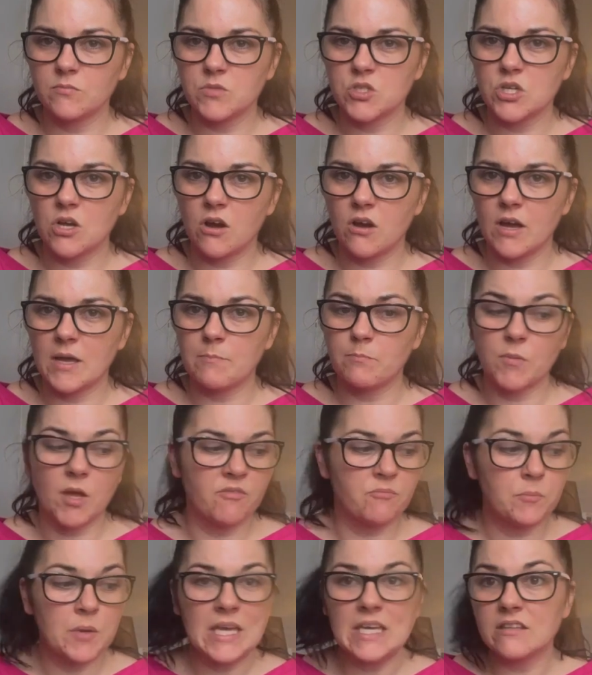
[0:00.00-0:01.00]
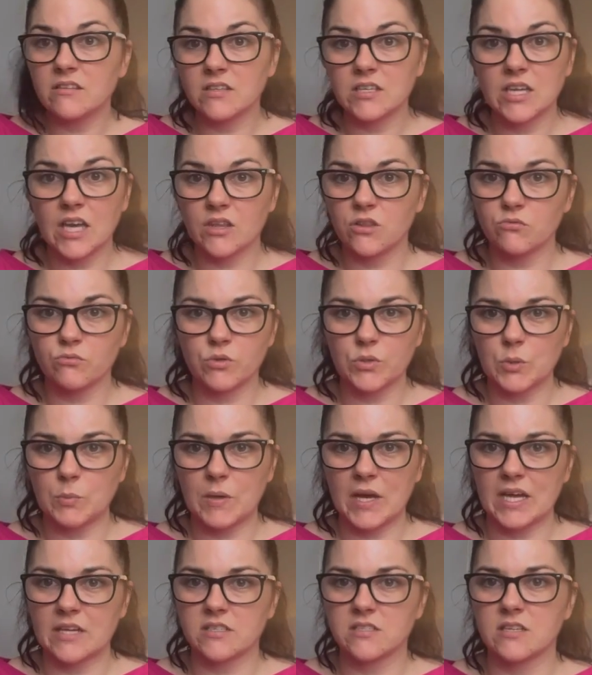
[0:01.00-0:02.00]
time, I pieced together all the
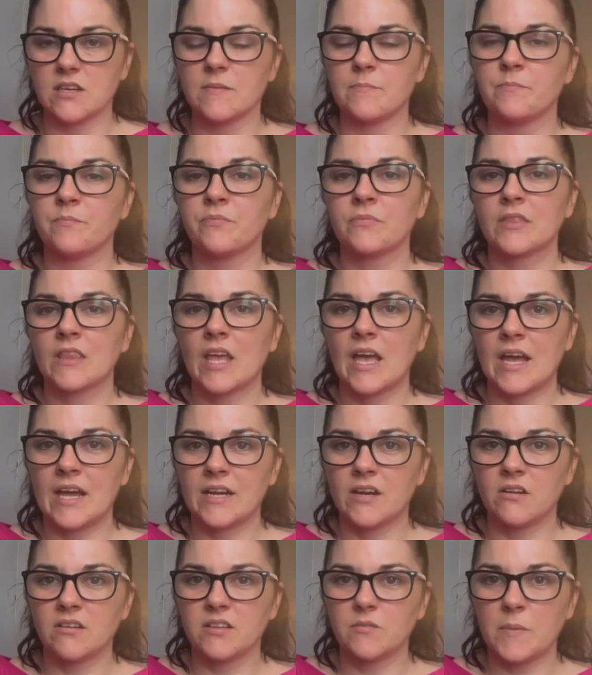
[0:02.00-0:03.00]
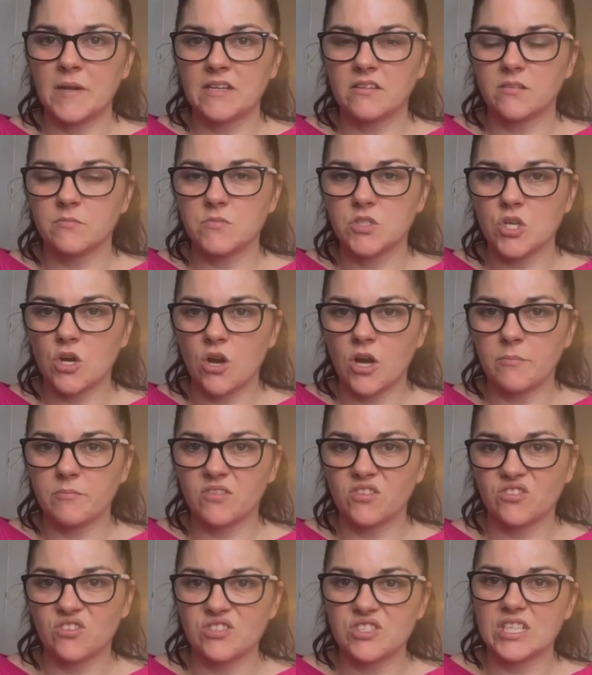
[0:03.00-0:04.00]
pattern and I spent some time
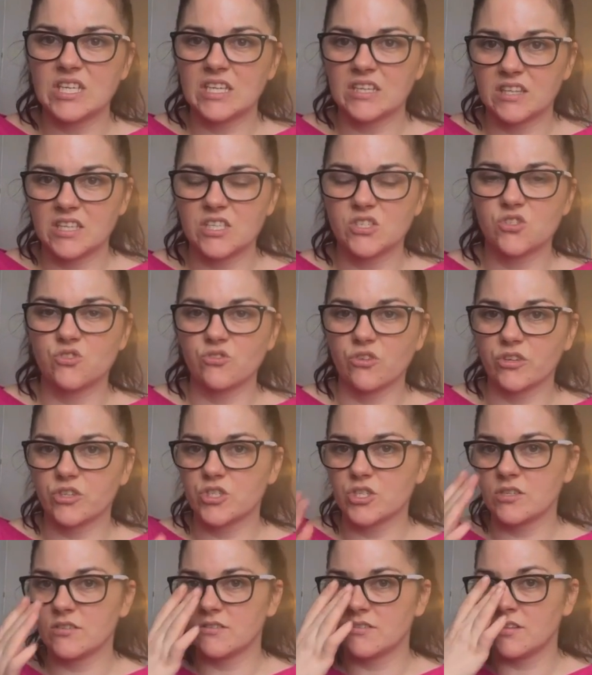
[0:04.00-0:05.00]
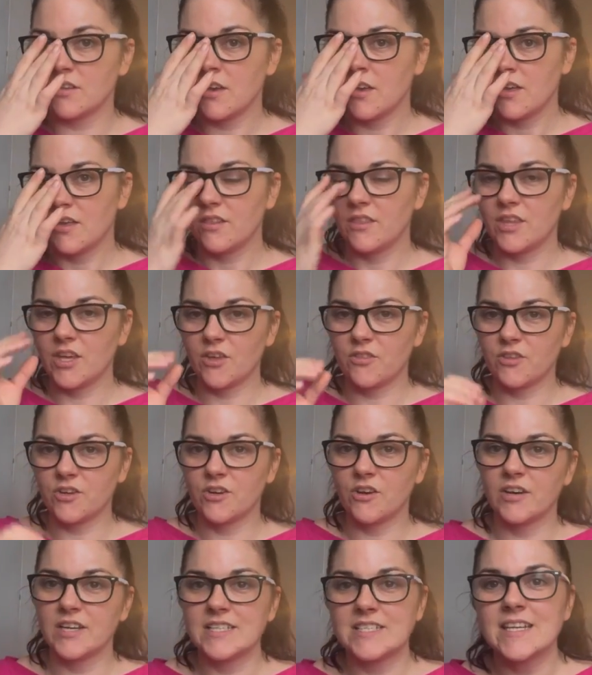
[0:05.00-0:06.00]
studying the instructions the other
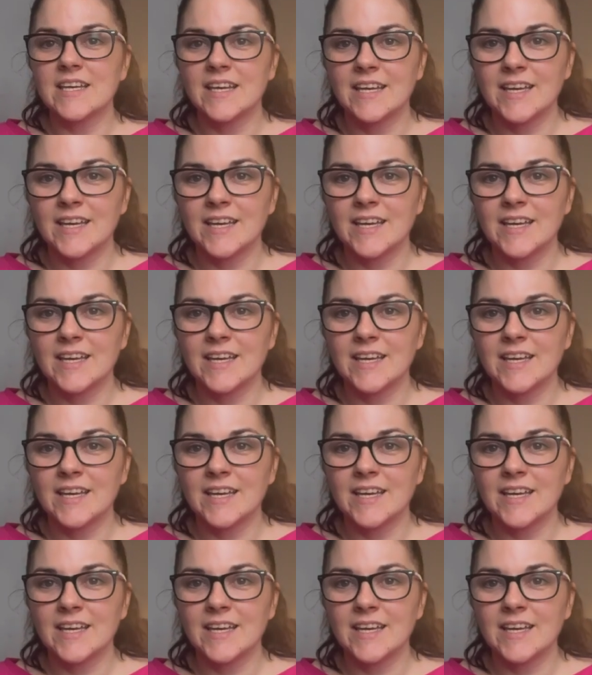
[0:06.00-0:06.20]
night.